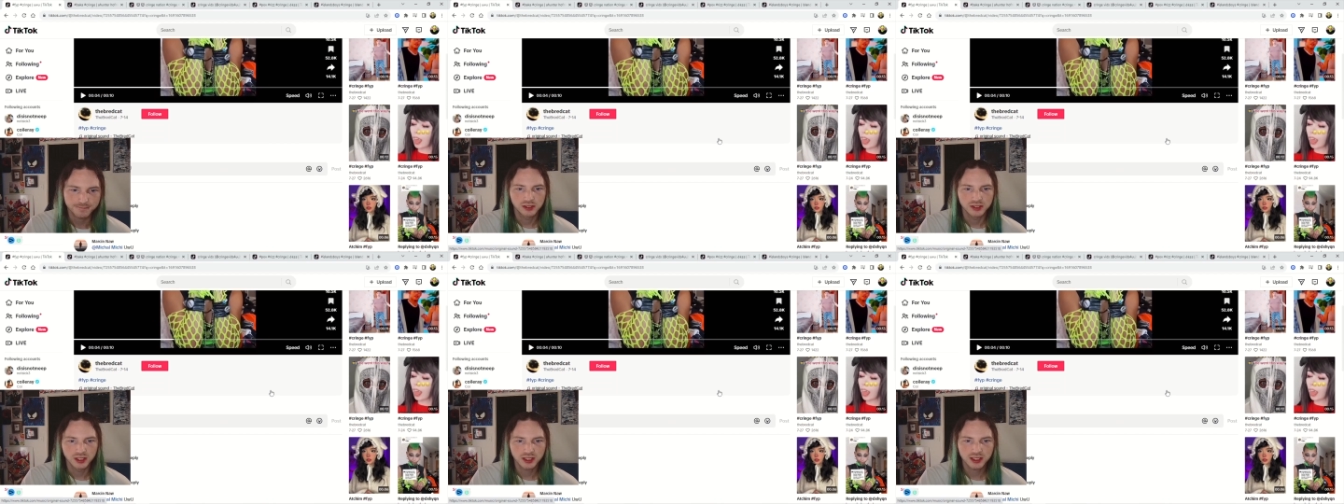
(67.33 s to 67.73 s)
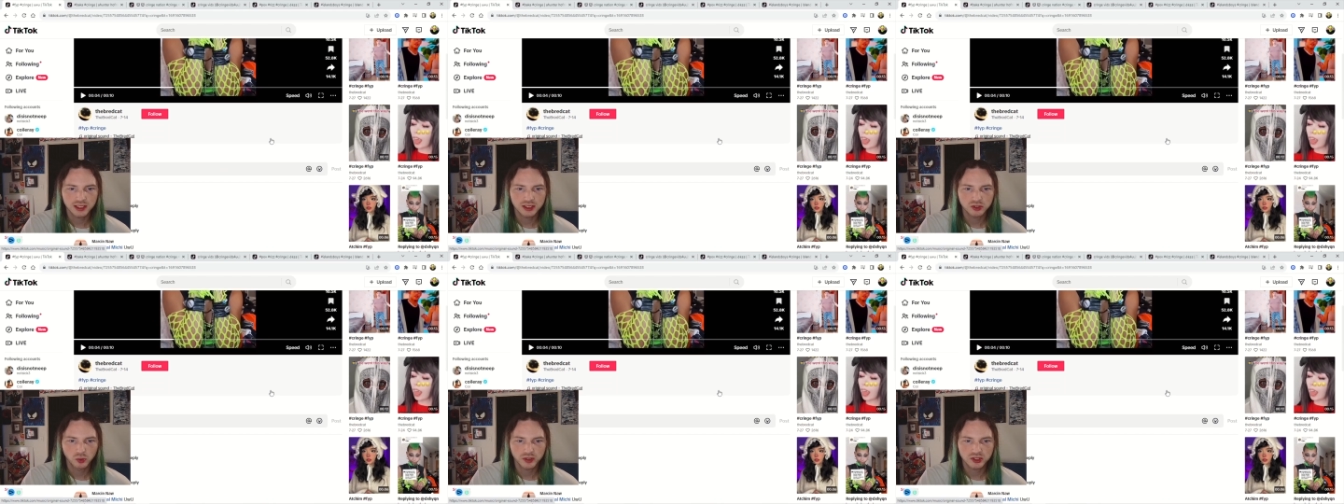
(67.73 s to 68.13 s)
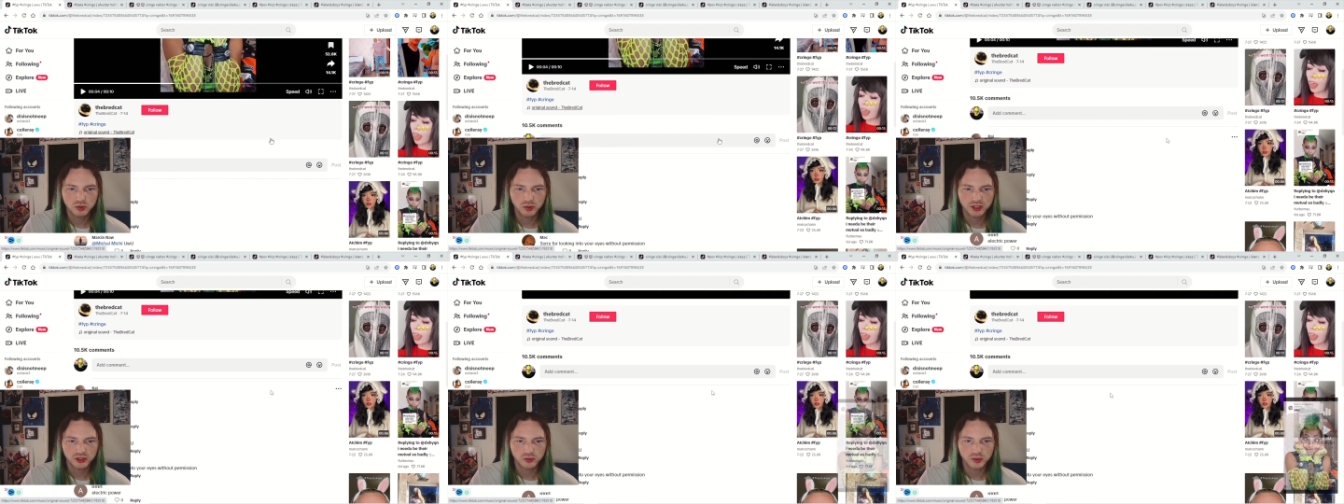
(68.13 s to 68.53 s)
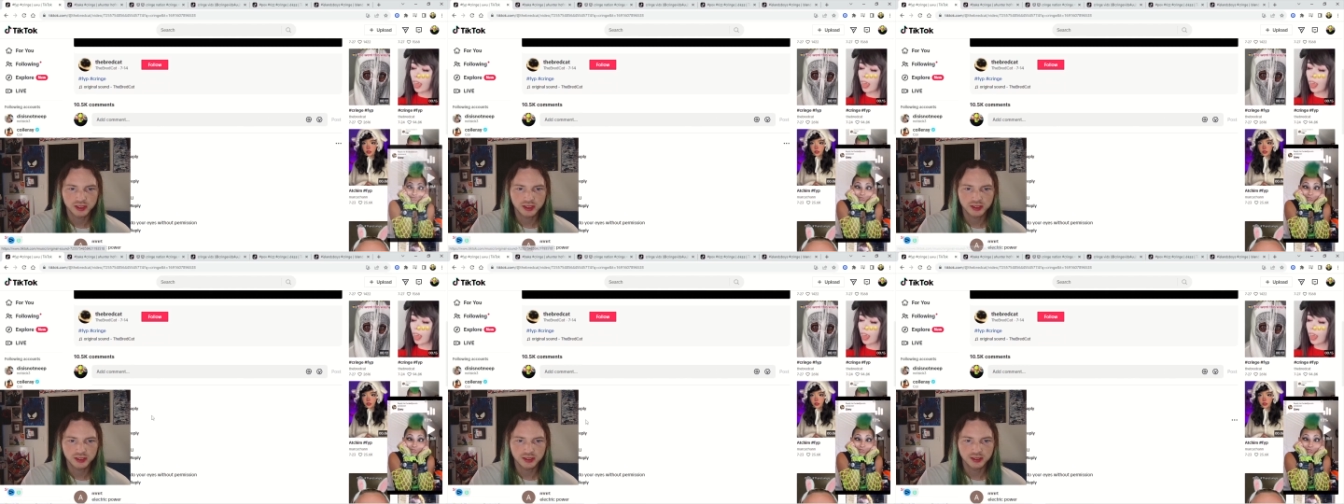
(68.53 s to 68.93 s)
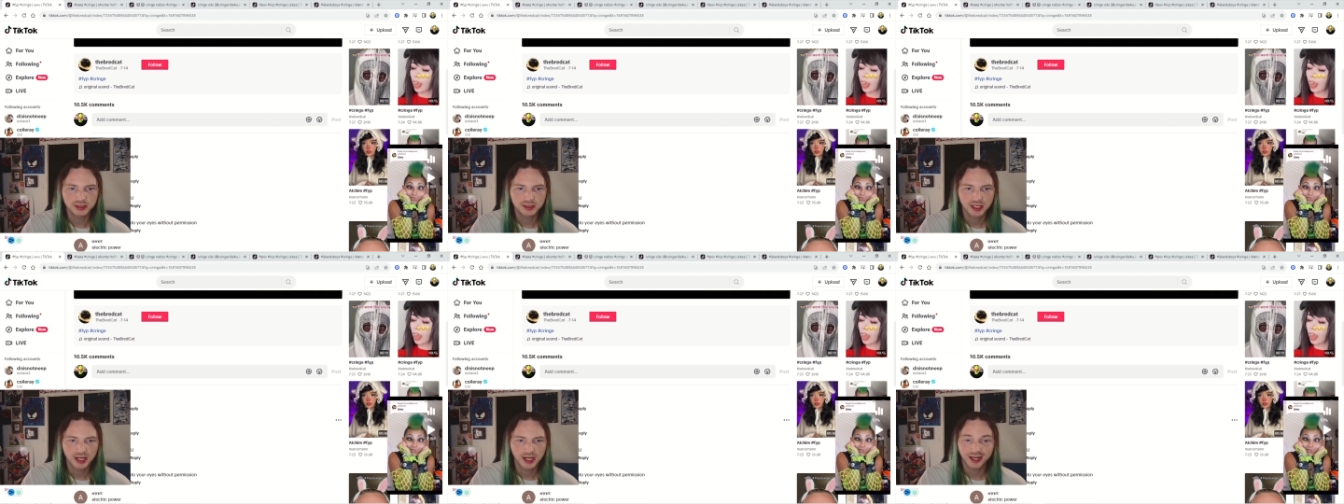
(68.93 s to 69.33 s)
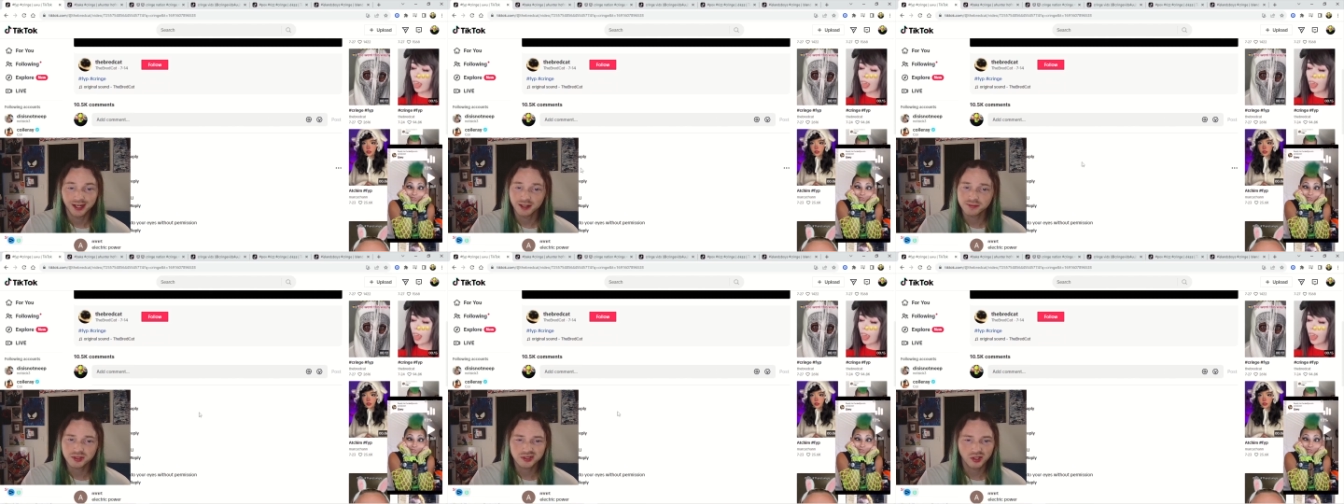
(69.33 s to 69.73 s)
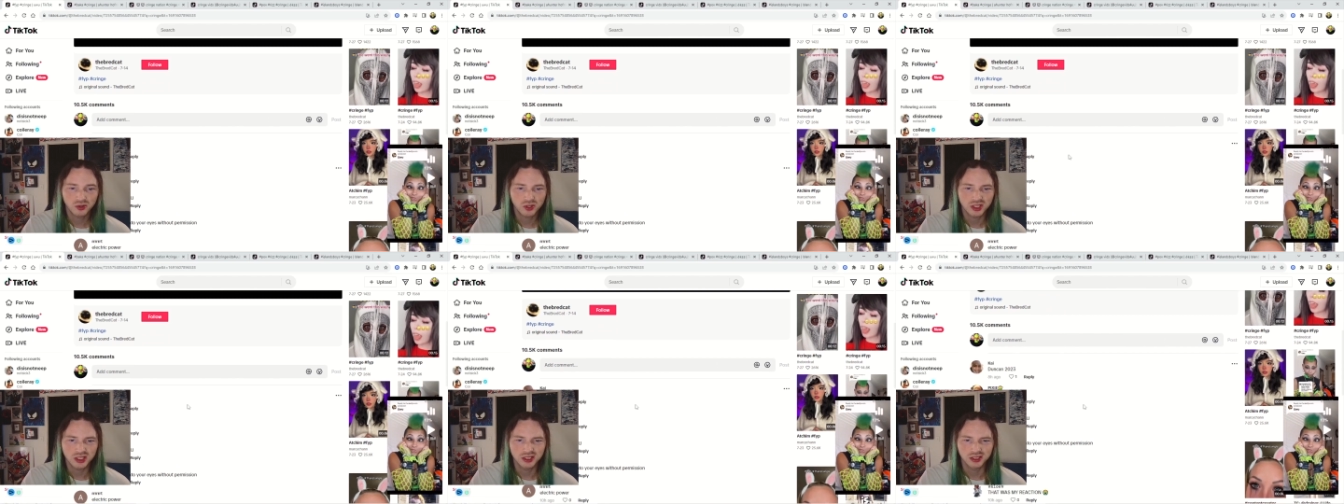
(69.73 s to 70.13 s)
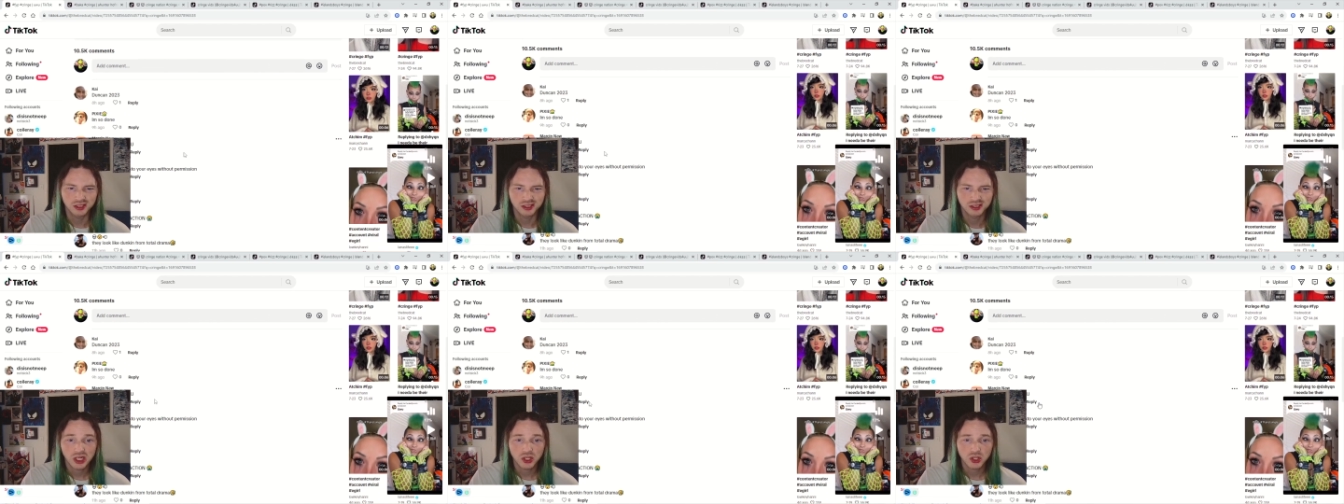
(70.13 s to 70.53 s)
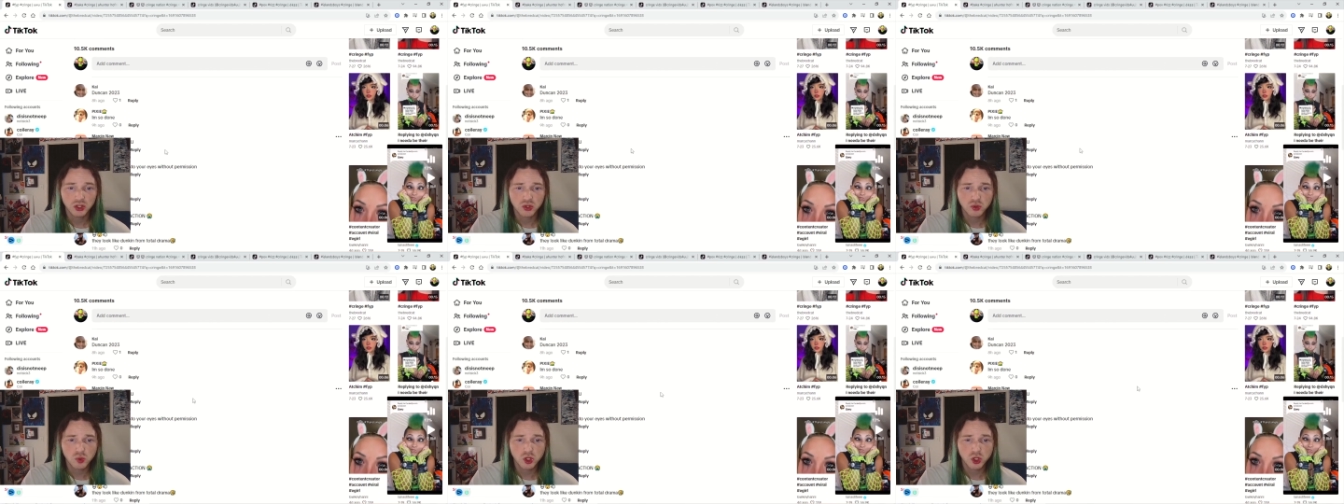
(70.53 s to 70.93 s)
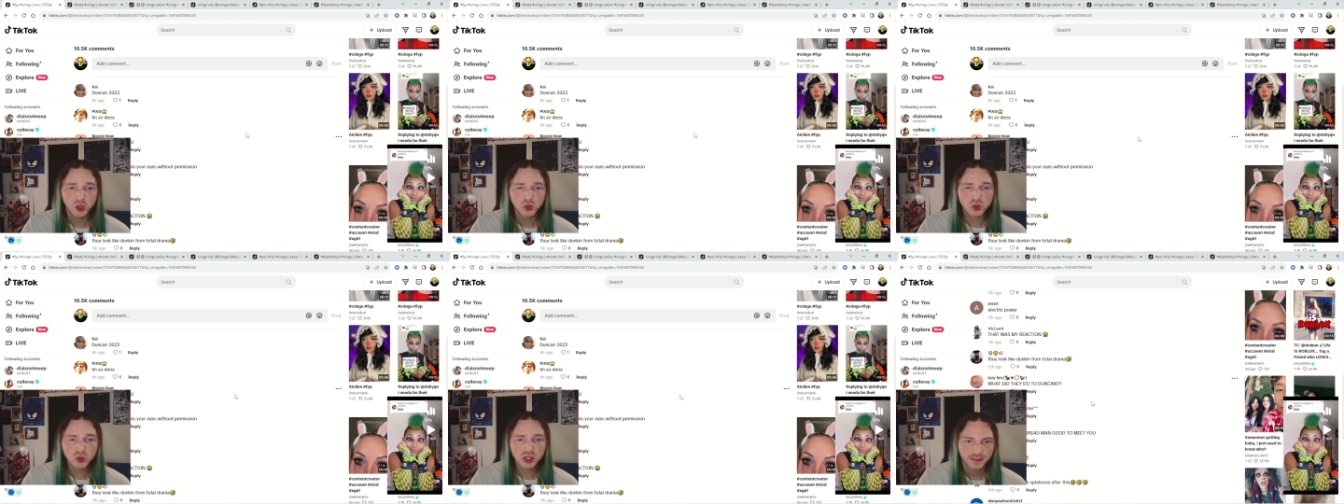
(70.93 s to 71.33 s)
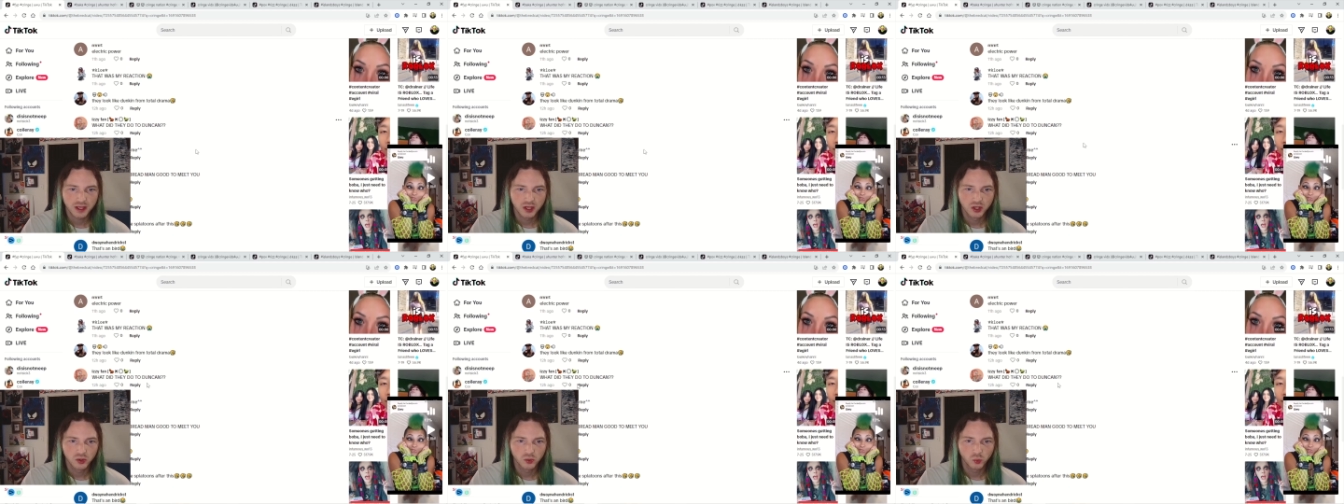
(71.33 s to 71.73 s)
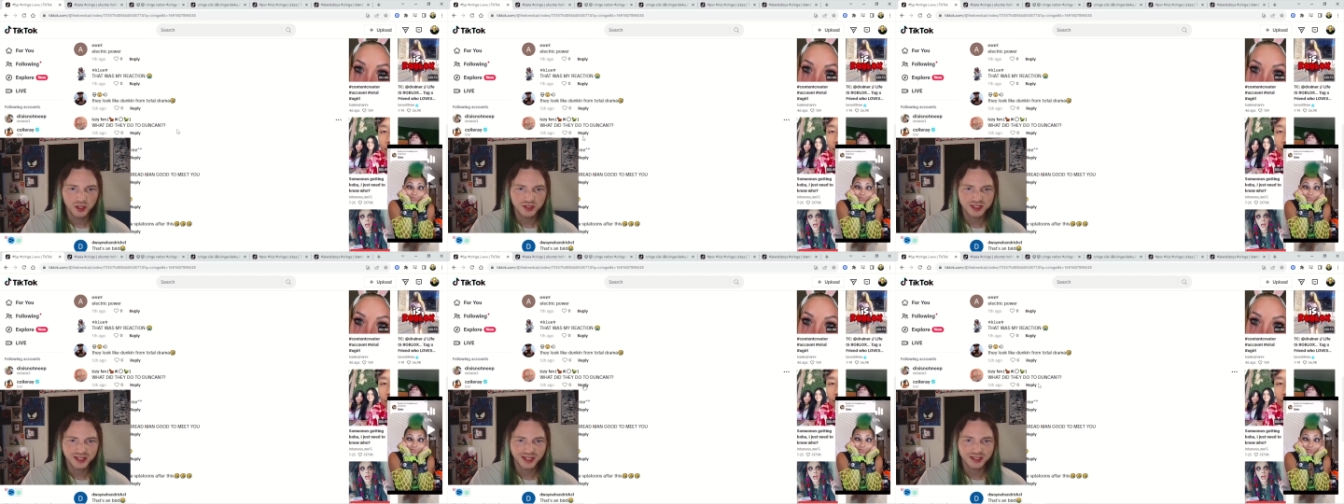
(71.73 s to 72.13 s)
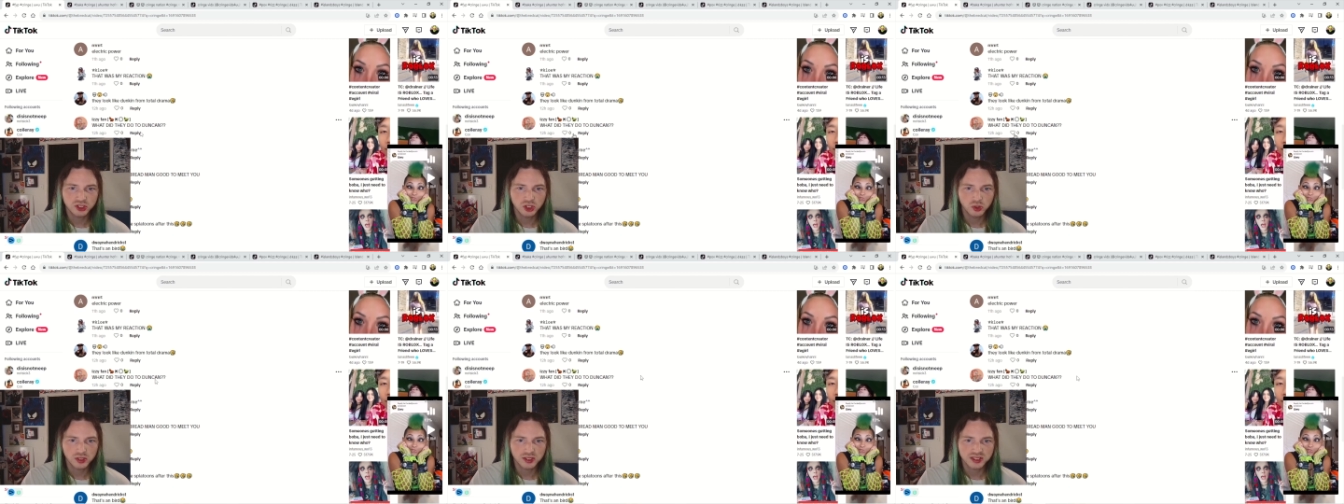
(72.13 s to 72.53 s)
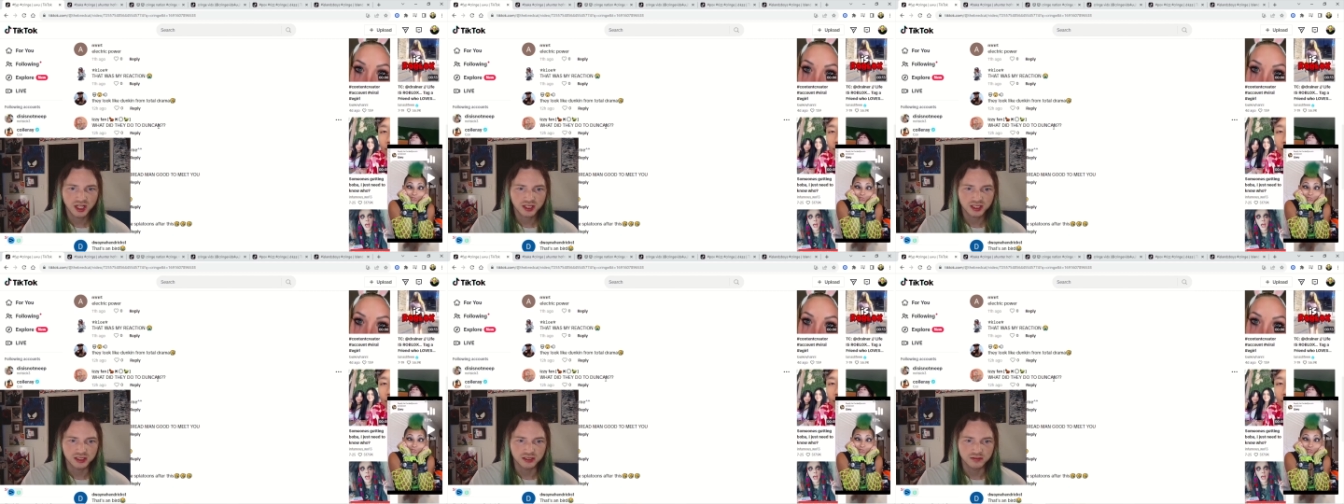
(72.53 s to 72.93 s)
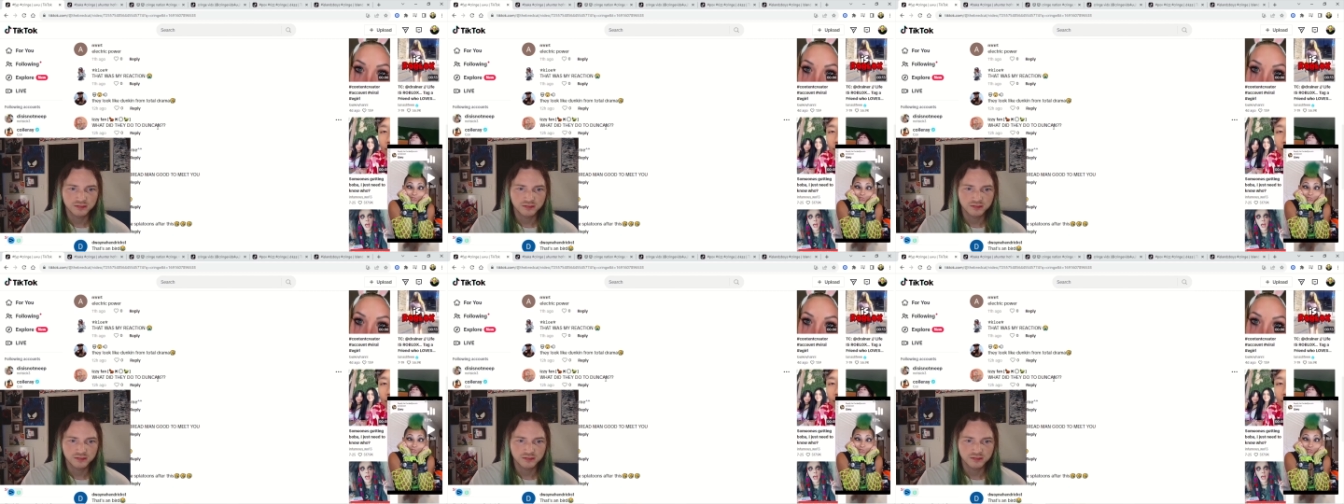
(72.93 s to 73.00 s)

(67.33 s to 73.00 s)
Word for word: Duncan 2023, I'm so done. Ooh, ooh. What did they do to Duncan?